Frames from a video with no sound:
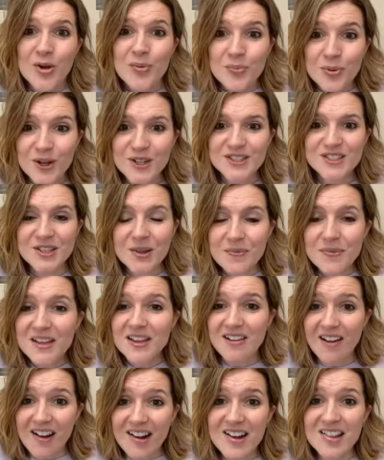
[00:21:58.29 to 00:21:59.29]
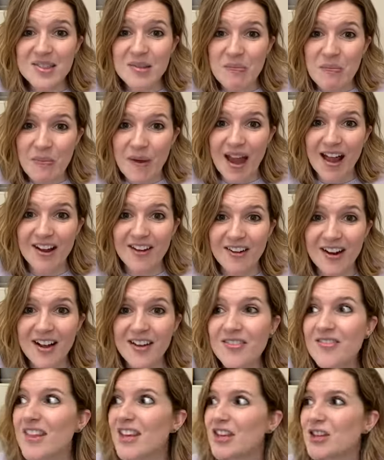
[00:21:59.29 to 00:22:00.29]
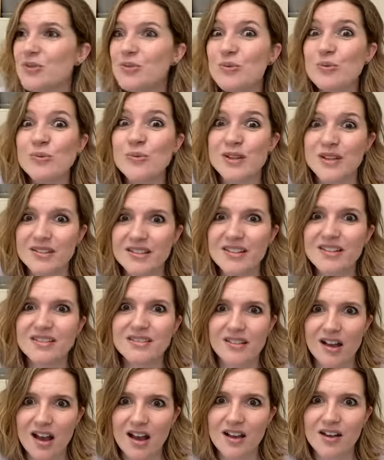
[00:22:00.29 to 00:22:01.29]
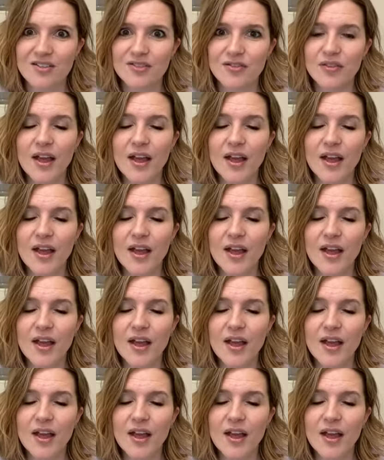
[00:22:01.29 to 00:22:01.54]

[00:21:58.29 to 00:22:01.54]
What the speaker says: Put something on in the background that you really love.